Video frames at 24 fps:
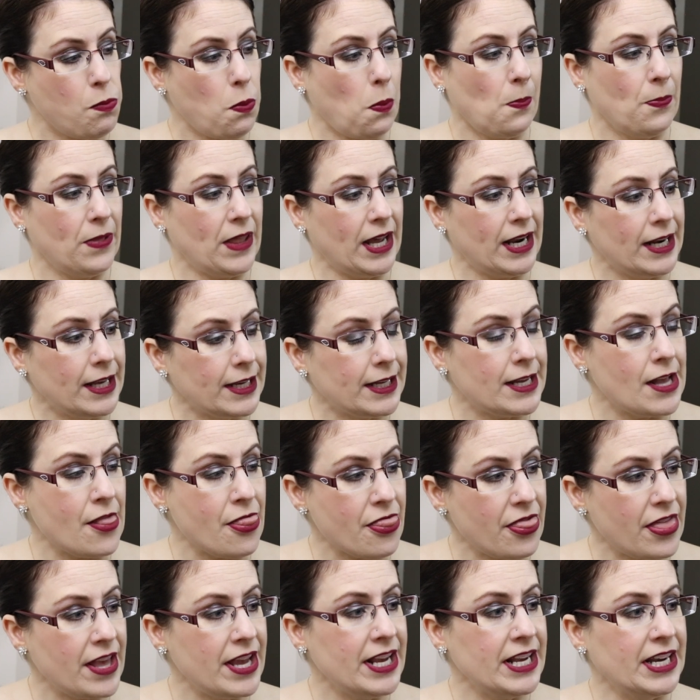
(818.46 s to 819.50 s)
that I
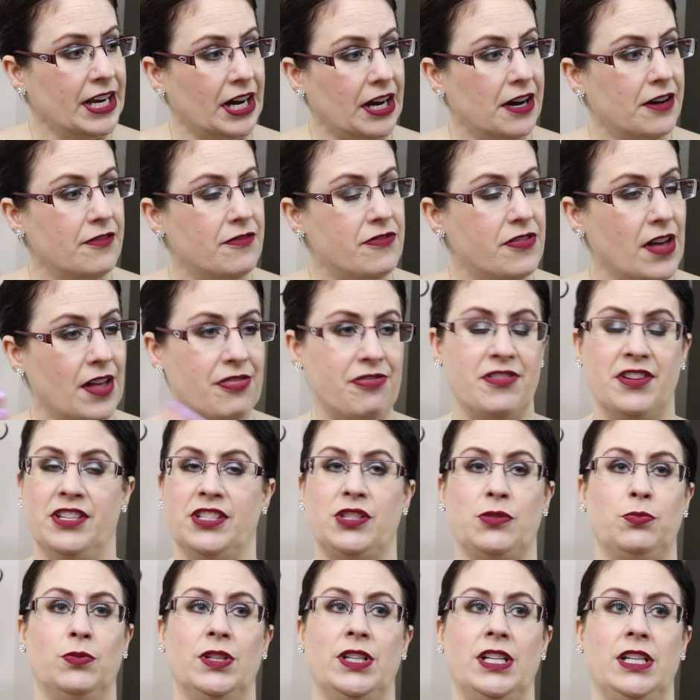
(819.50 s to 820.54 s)
can think of that
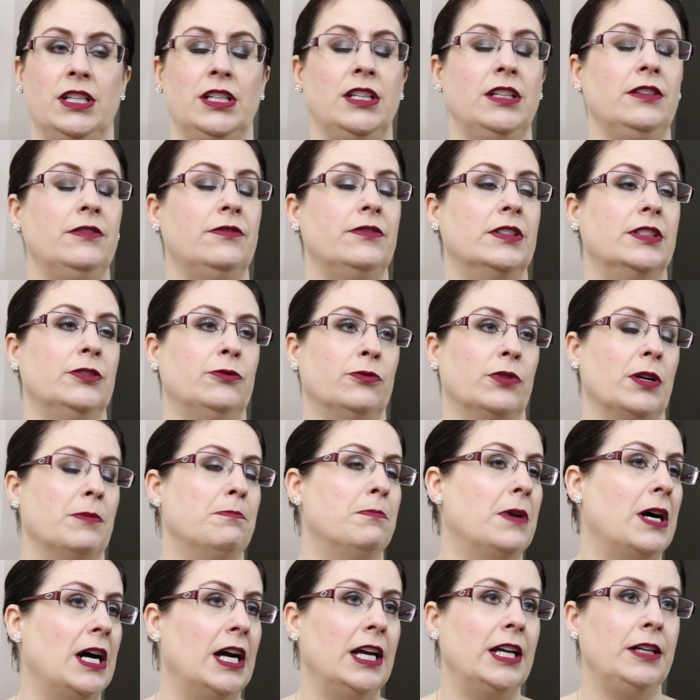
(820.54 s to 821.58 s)
this would even
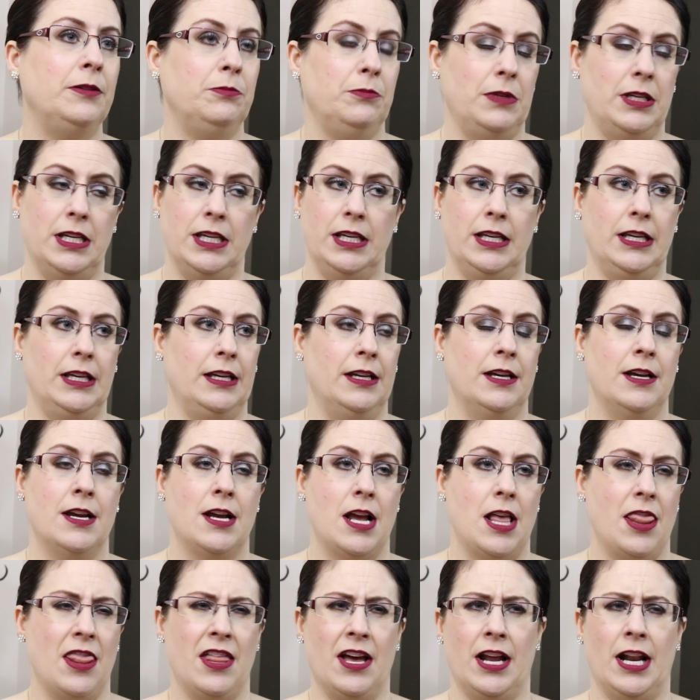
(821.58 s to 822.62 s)
remind me
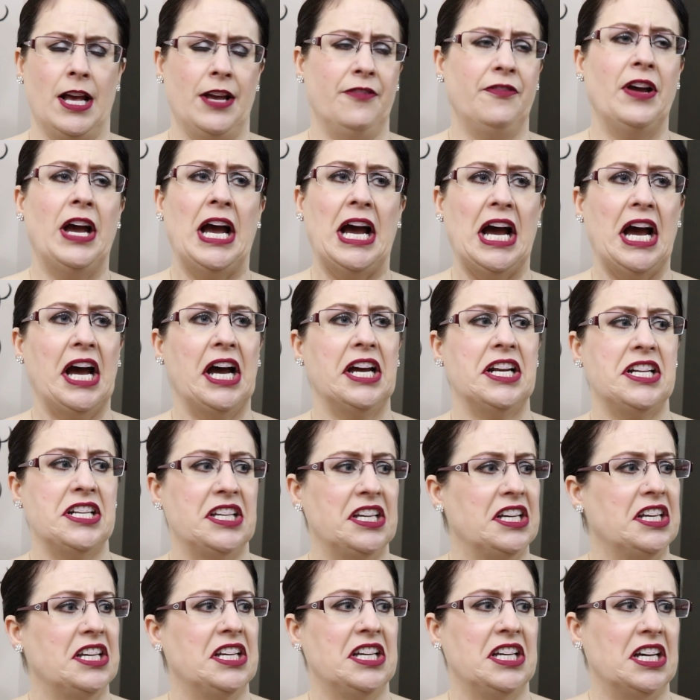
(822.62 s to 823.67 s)
that I've had.
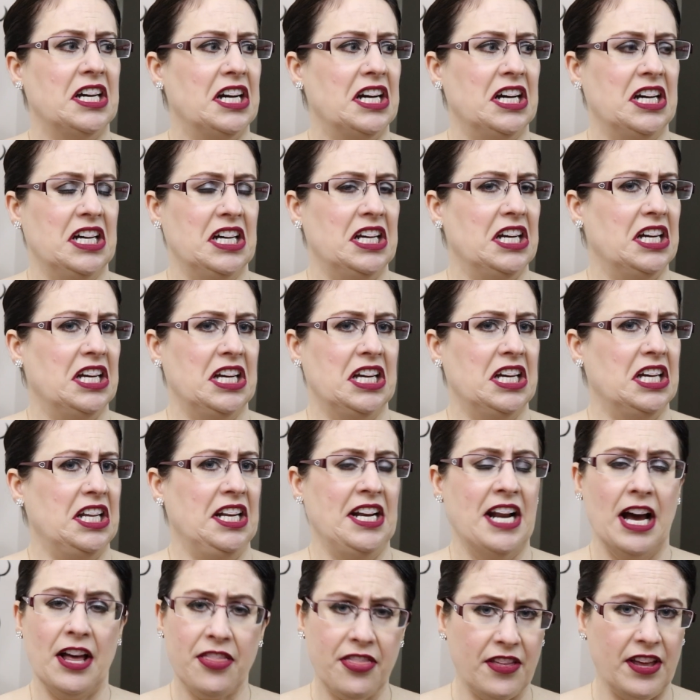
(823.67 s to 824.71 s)

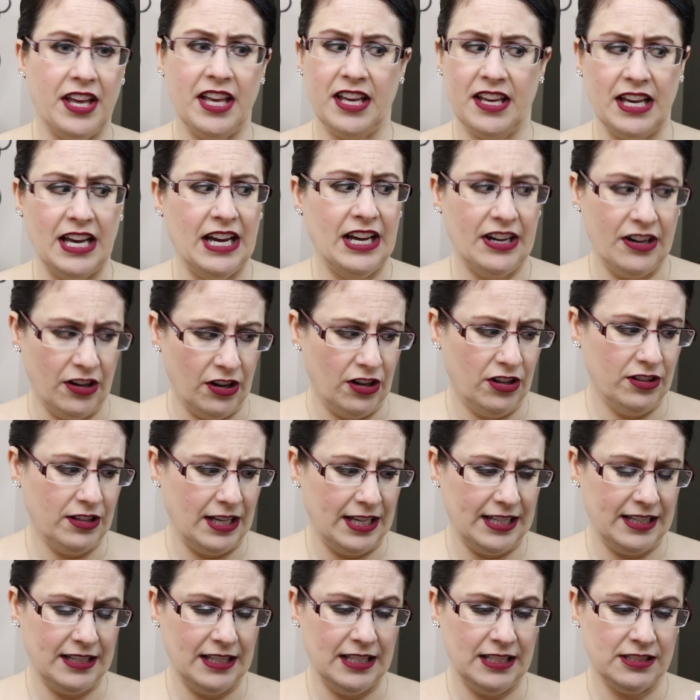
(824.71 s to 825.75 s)
Nothing at all
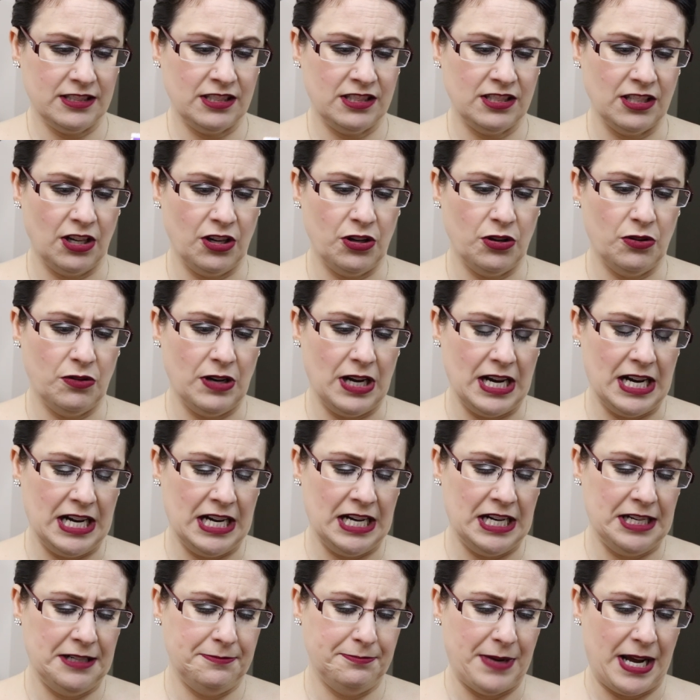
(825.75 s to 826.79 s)
like this. So
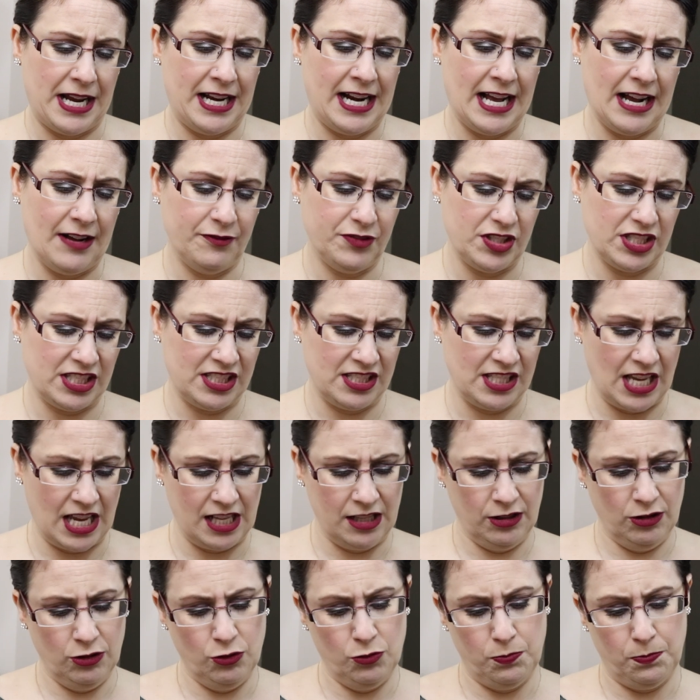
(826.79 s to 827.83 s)
I'd have to say
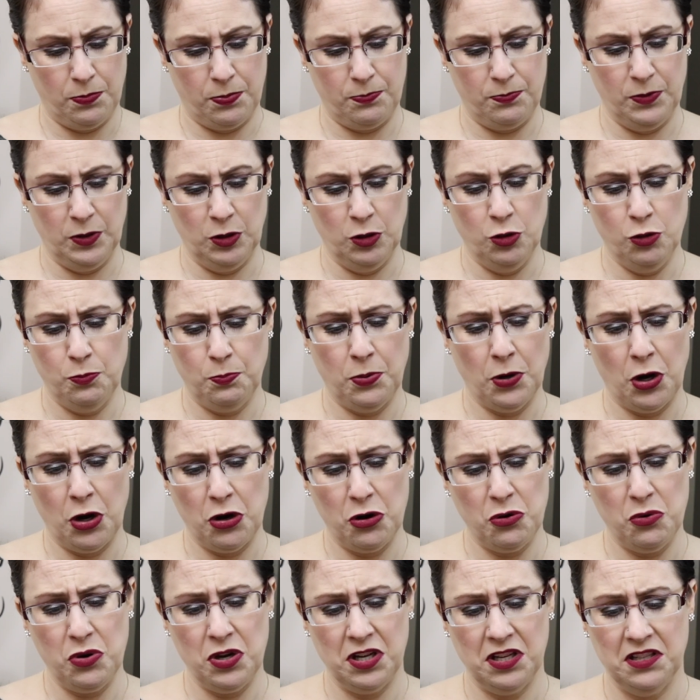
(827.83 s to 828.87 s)

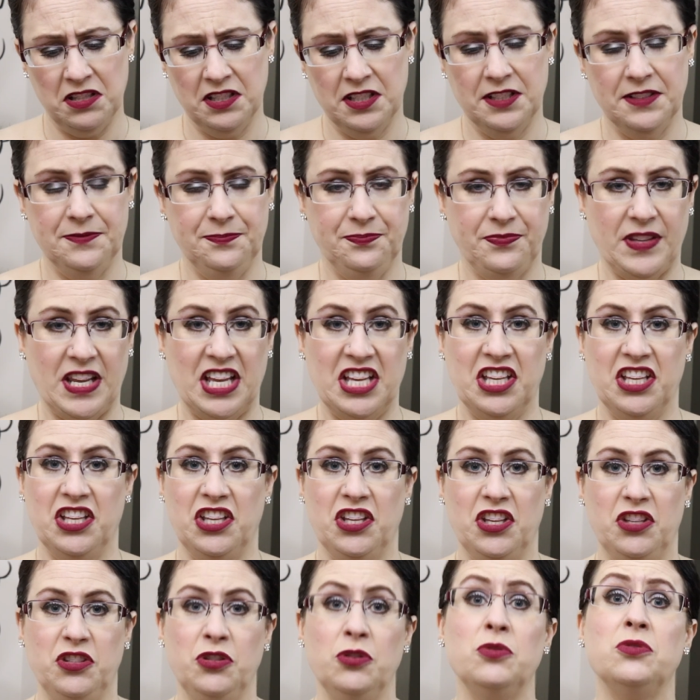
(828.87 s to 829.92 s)
Lupo,
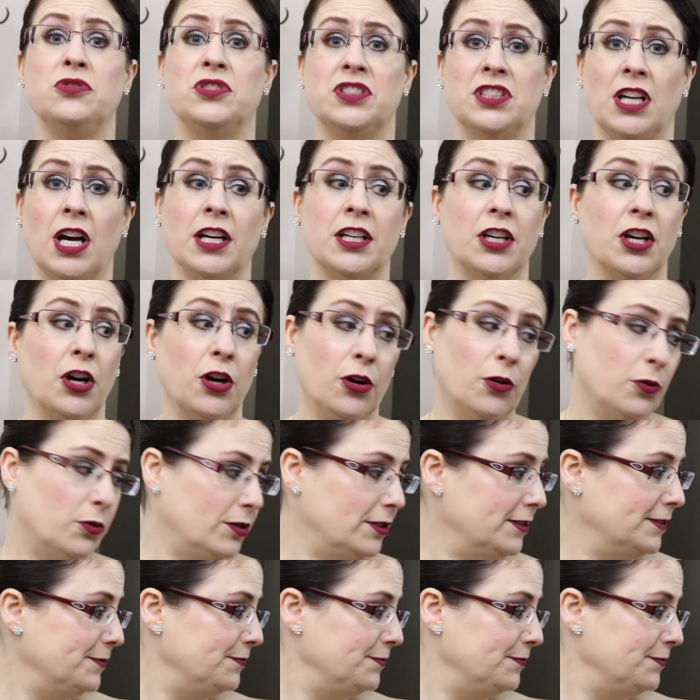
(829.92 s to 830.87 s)
you sucko.